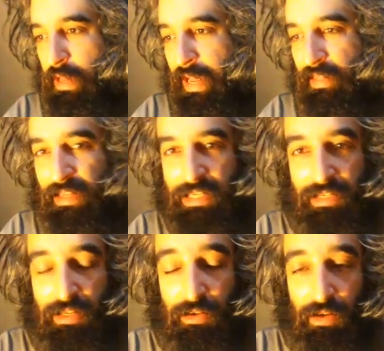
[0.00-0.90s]
And they
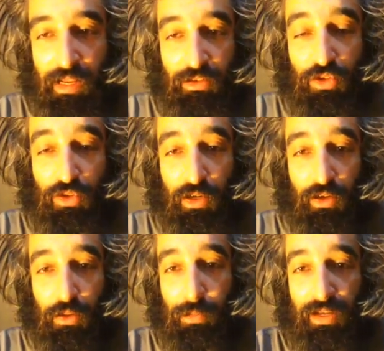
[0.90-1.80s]
tested their cancer drug
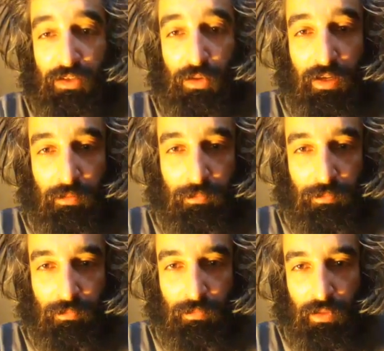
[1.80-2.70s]
on the mice, right?
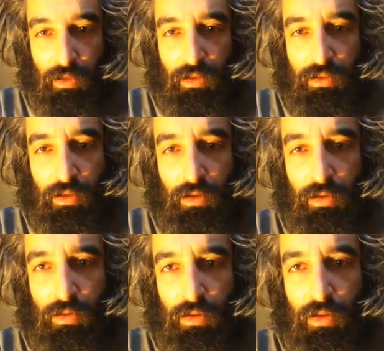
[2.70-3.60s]

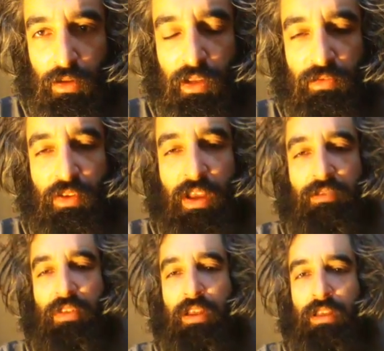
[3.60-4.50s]
So, if you
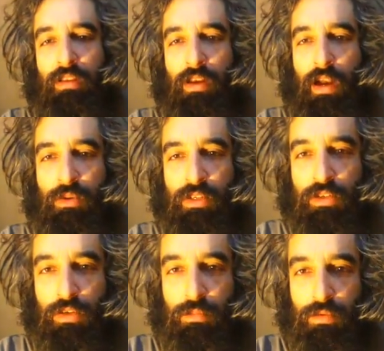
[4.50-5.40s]
have, like, I was
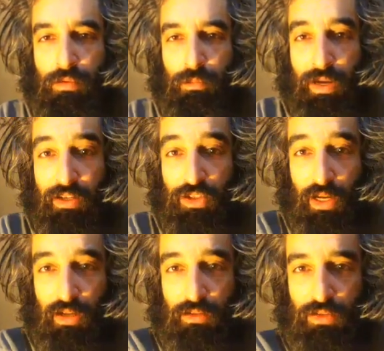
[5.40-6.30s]
injured by a
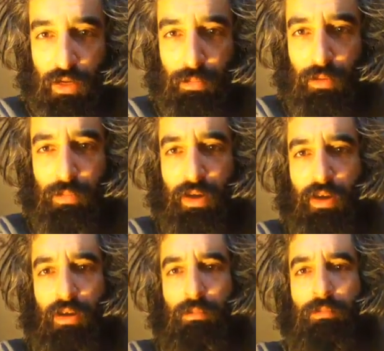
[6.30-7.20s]
child strapped with a
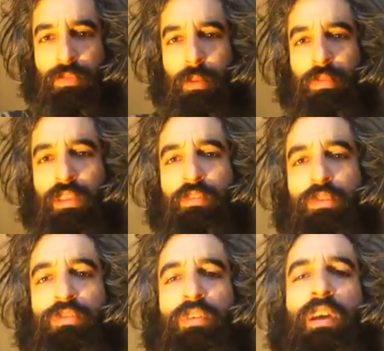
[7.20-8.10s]
bomb that believed it
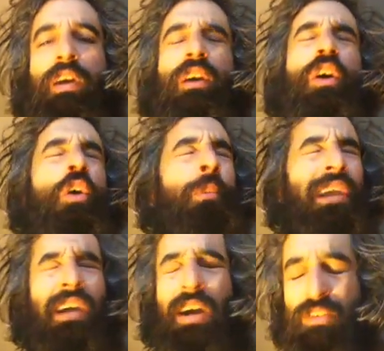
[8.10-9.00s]
was for God. Oh, my
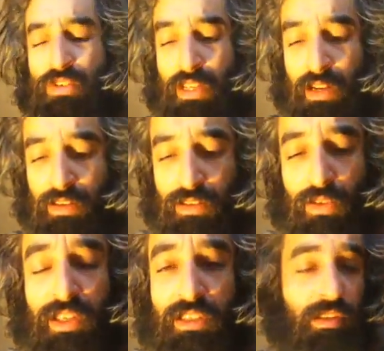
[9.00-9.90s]
God, Susanna. So,
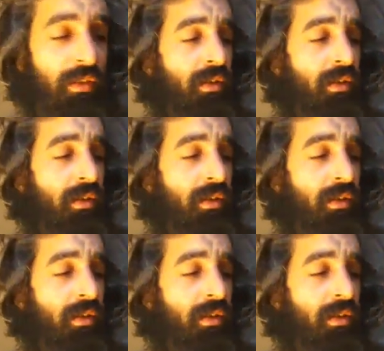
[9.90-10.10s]
listen.